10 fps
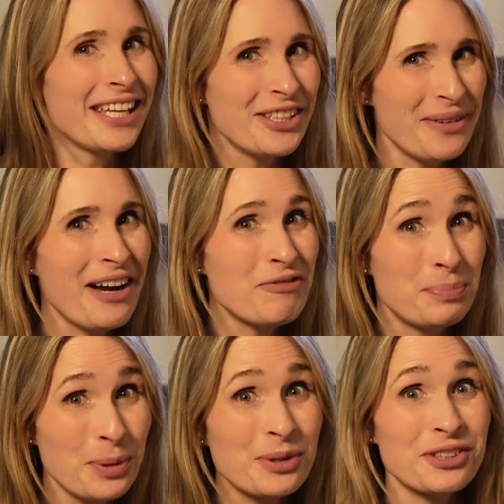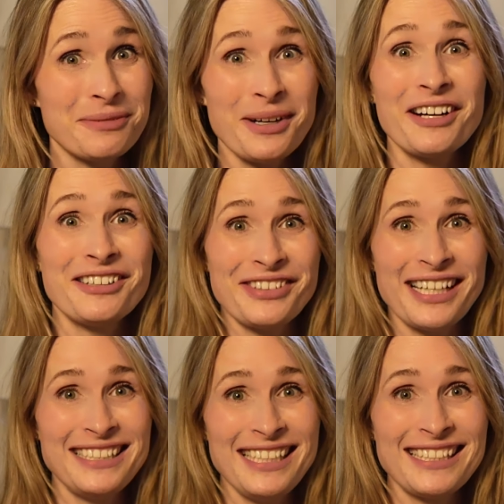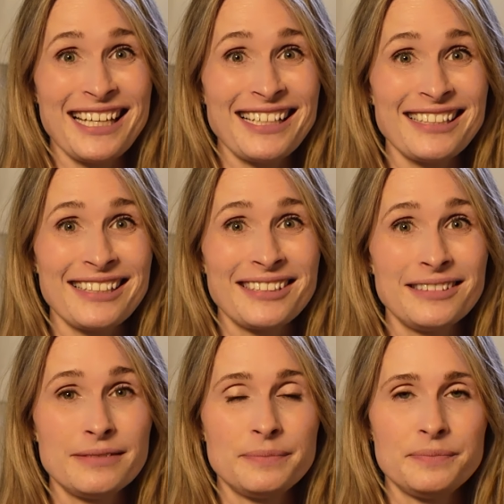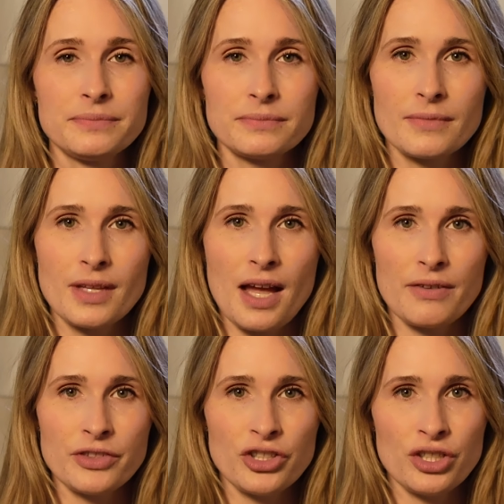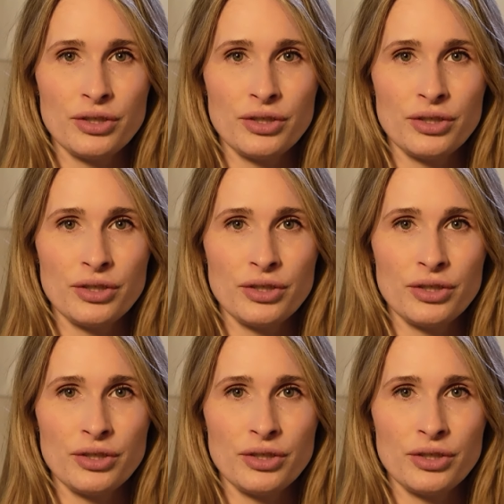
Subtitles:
You have bought some RFID tags, haven't